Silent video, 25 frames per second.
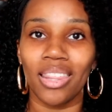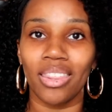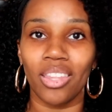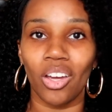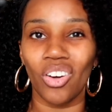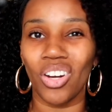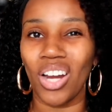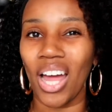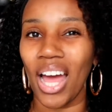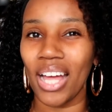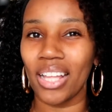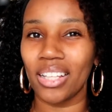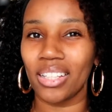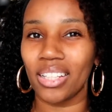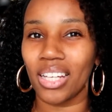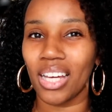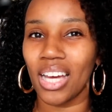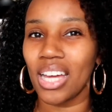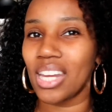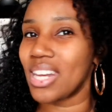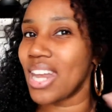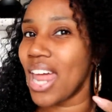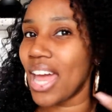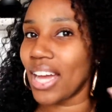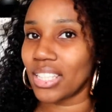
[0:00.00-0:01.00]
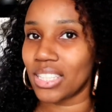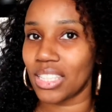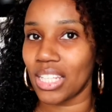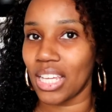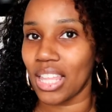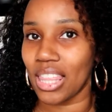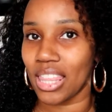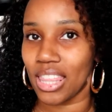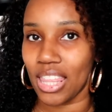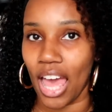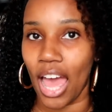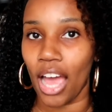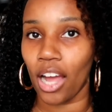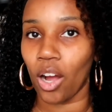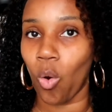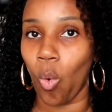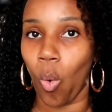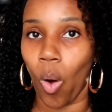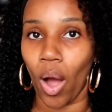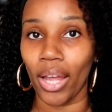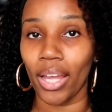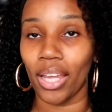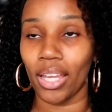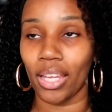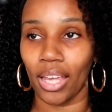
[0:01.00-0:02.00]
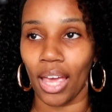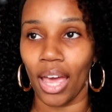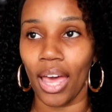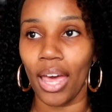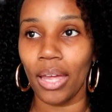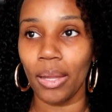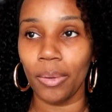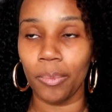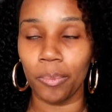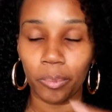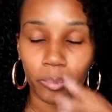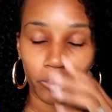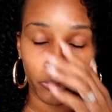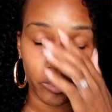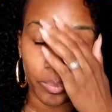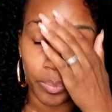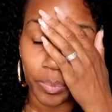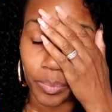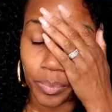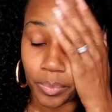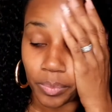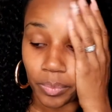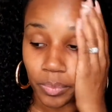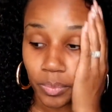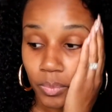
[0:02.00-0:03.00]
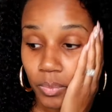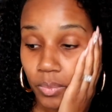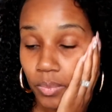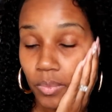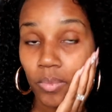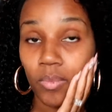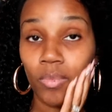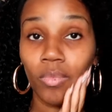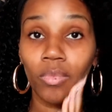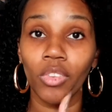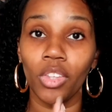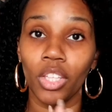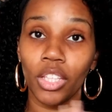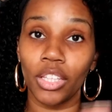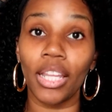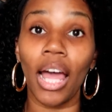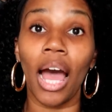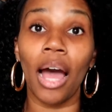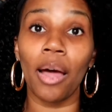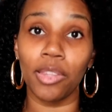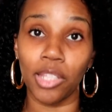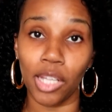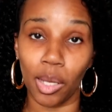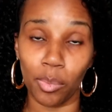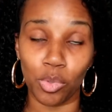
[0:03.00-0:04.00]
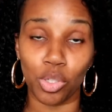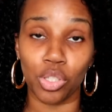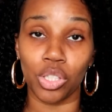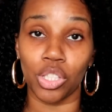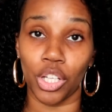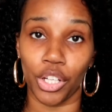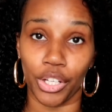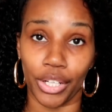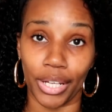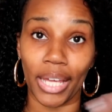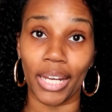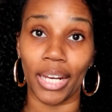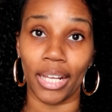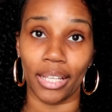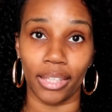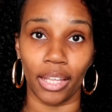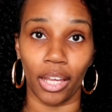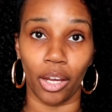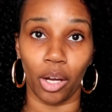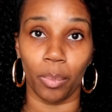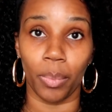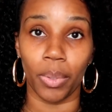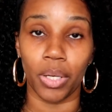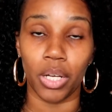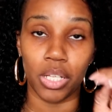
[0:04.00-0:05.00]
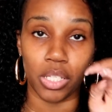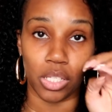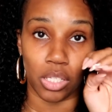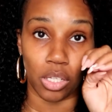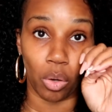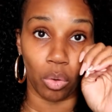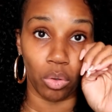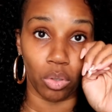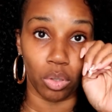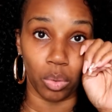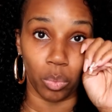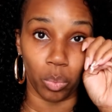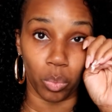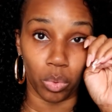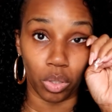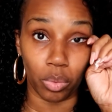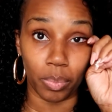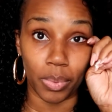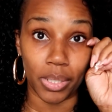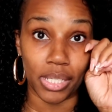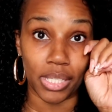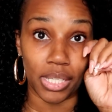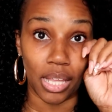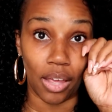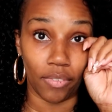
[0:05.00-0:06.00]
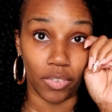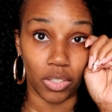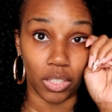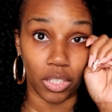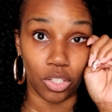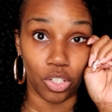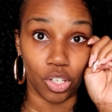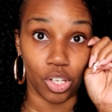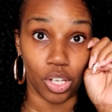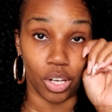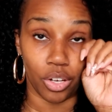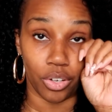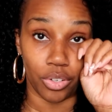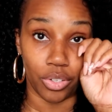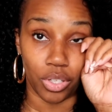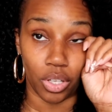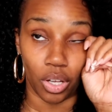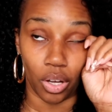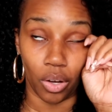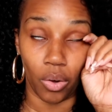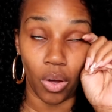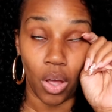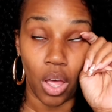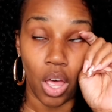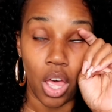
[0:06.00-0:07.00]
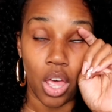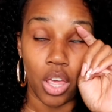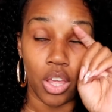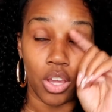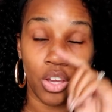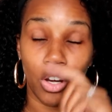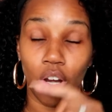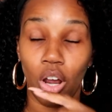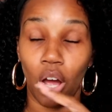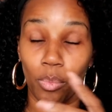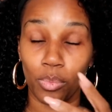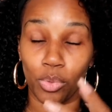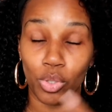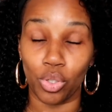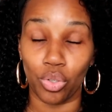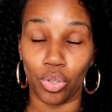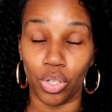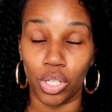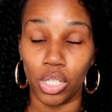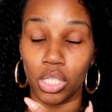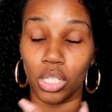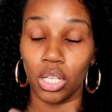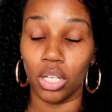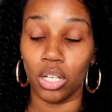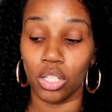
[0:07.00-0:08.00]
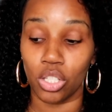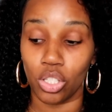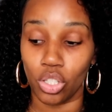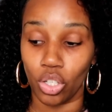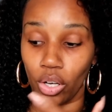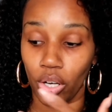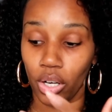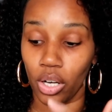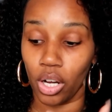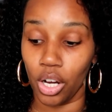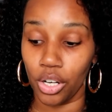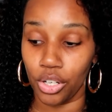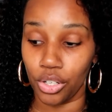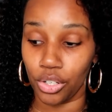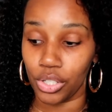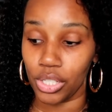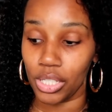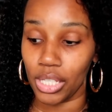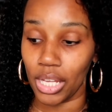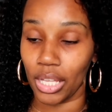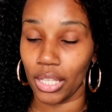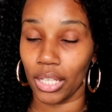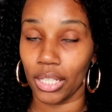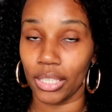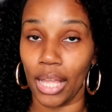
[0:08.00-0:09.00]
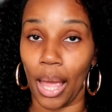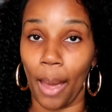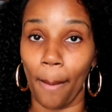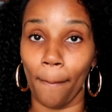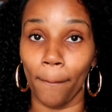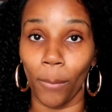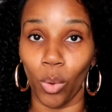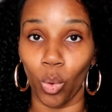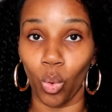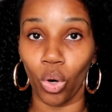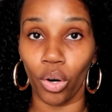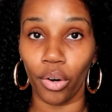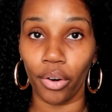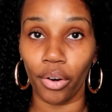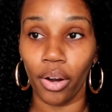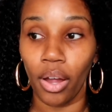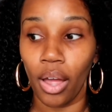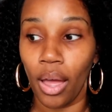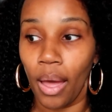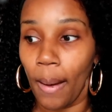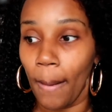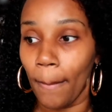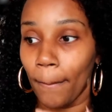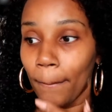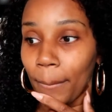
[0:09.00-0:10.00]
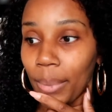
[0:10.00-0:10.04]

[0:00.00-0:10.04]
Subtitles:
They're not connecting that quite yet. They're getting there because Noah will be 7 this year, so you know, I'm sure he's gonna start understanding that more.